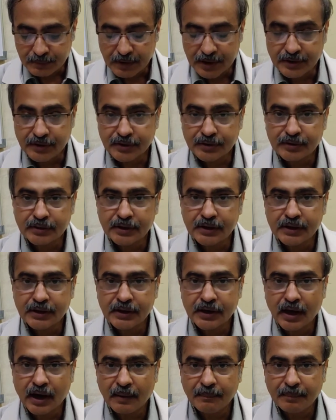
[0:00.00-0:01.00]

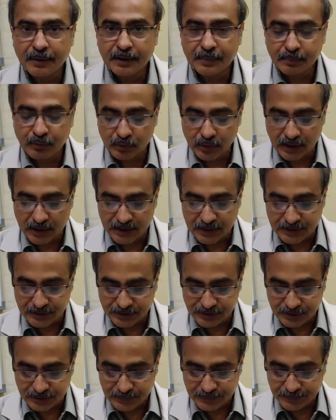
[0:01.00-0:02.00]
particularly upper polar
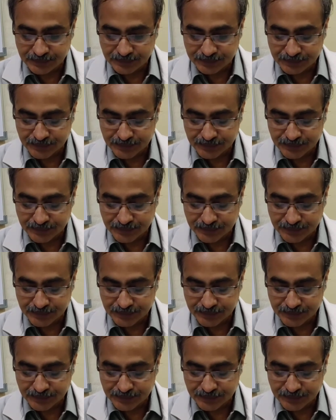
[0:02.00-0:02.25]
lesion.